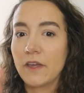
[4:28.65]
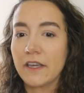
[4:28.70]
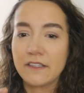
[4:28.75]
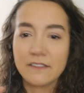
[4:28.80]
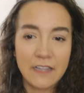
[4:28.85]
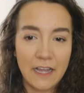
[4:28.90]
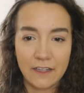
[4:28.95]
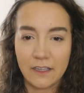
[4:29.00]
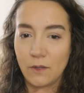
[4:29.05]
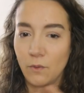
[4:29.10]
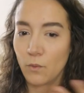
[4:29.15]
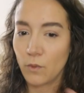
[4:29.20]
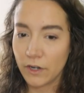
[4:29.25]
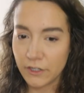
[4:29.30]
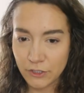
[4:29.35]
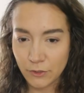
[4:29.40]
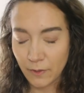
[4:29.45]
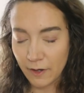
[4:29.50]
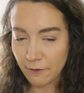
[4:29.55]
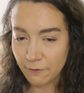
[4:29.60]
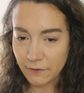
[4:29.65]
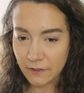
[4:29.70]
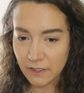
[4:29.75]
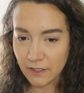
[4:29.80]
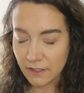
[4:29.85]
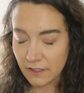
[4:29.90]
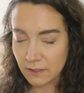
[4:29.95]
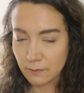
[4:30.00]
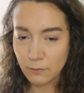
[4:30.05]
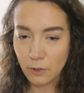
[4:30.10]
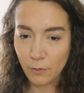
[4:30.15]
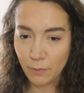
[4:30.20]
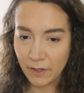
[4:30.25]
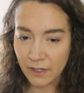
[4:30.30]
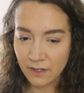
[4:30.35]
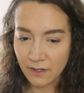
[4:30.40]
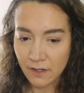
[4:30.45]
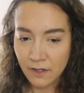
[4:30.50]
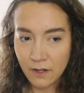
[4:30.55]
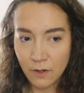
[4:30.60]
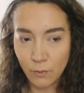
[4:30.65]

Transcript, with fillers: exactly what do I feel in this moment?